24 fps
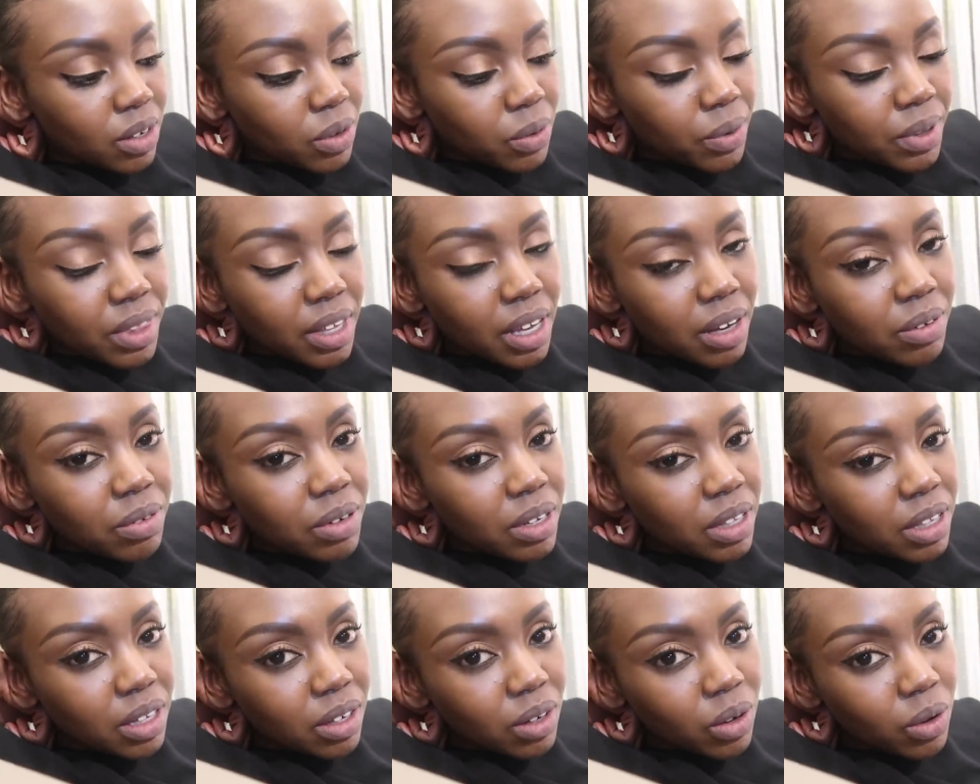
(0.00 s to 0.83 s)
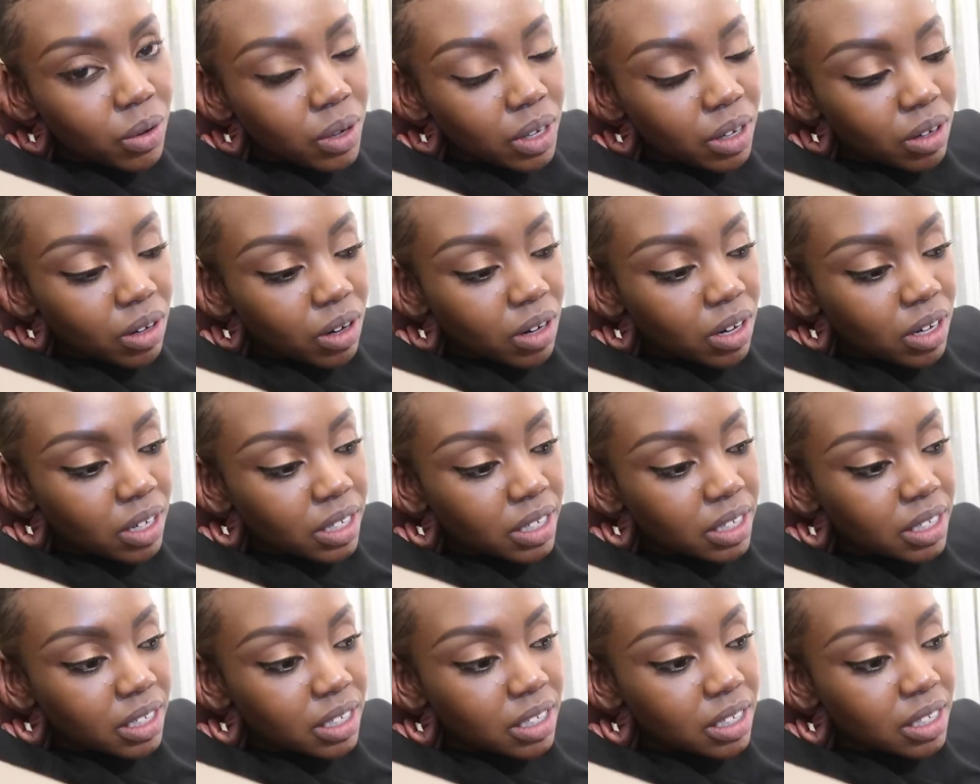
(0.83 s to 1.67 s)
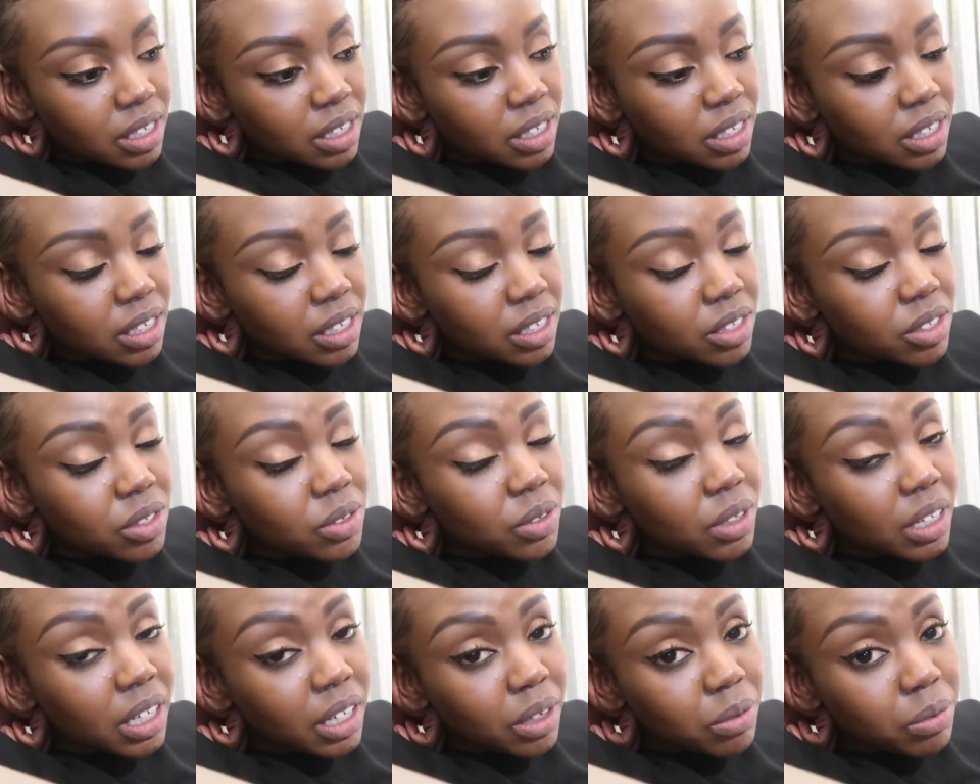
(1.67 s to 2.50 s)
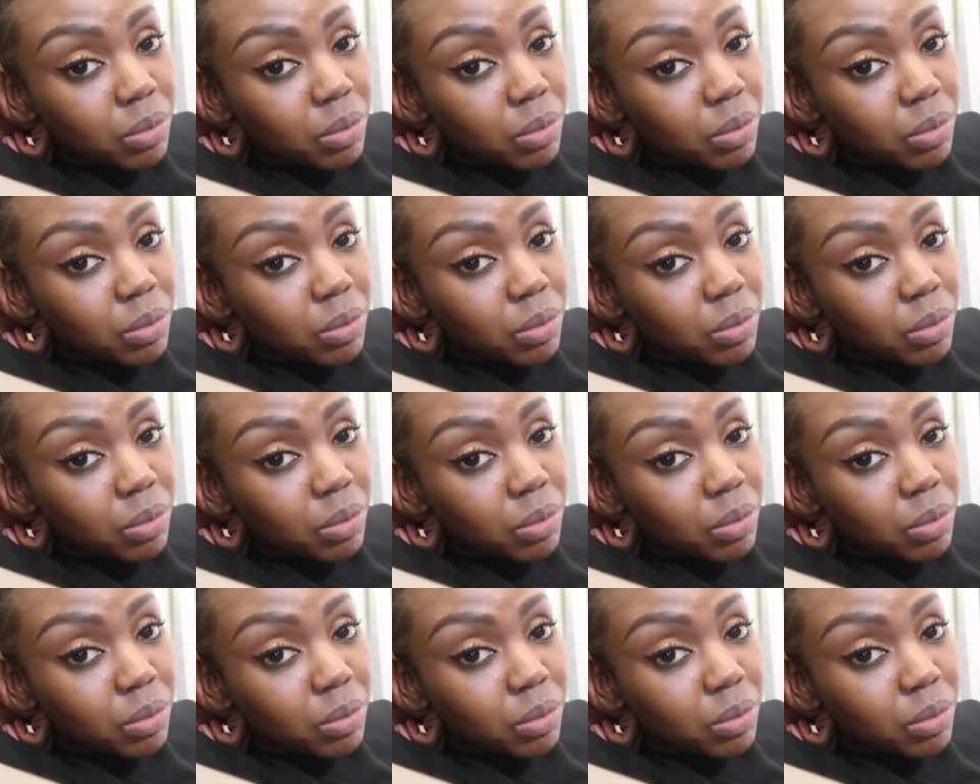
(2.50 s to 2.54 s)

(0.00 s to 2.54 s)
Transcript: with everything going on, it's really